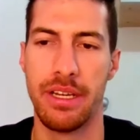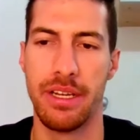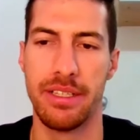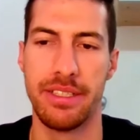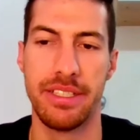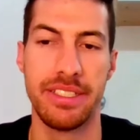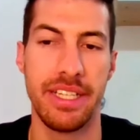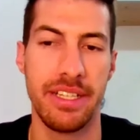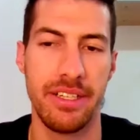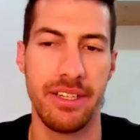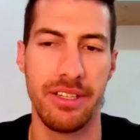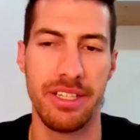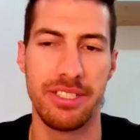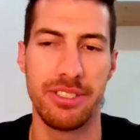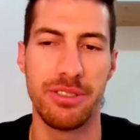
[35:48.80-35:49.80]
Daniela,
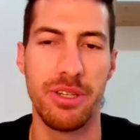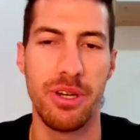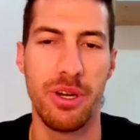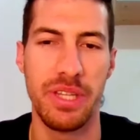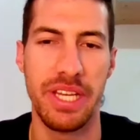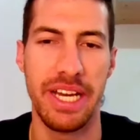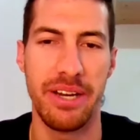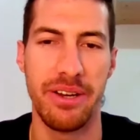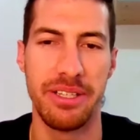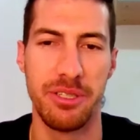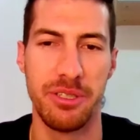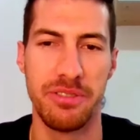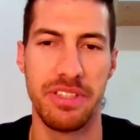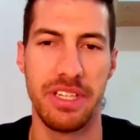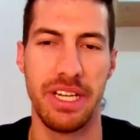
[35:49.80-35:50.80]
I'll let you go now. I
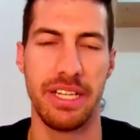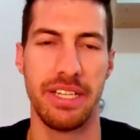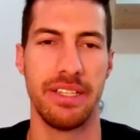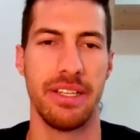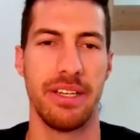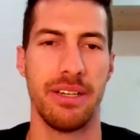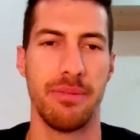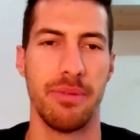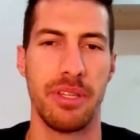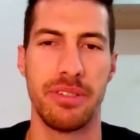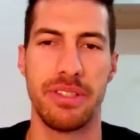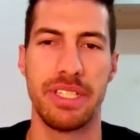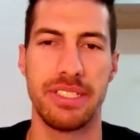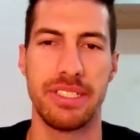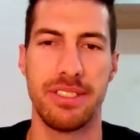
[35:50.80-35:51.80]
know you've got
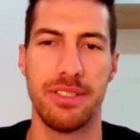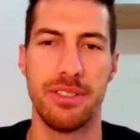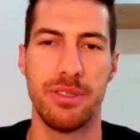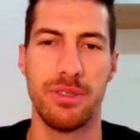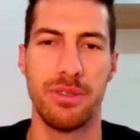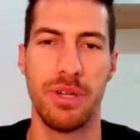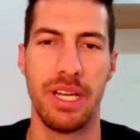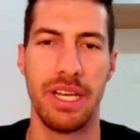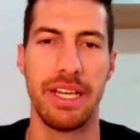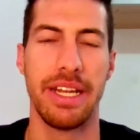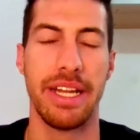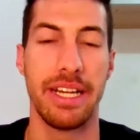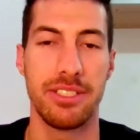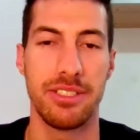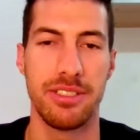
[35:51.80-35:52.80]
other things to do.
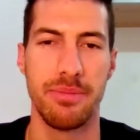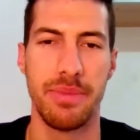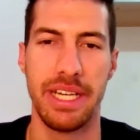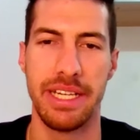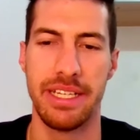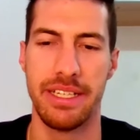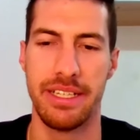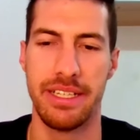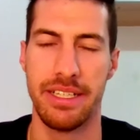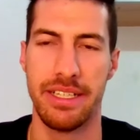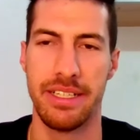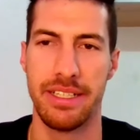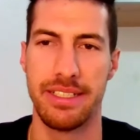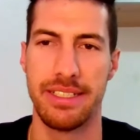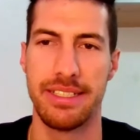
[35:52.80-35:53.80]
Actually,
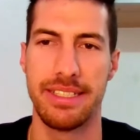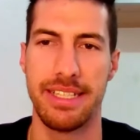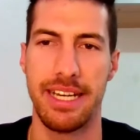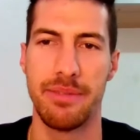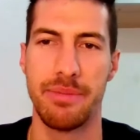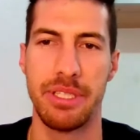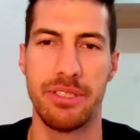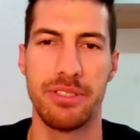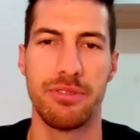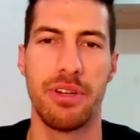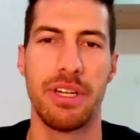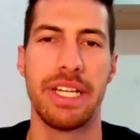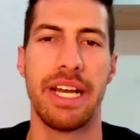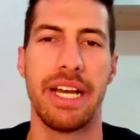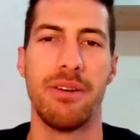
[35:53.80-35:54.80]
my time here is
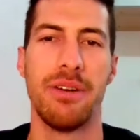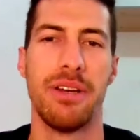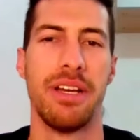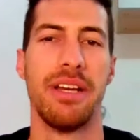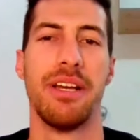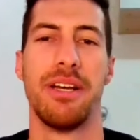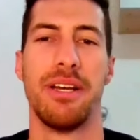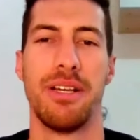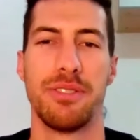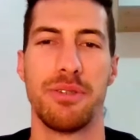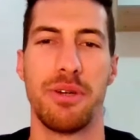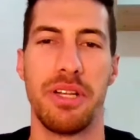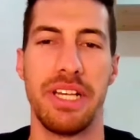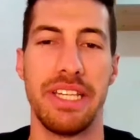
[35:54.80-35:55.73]
running out, so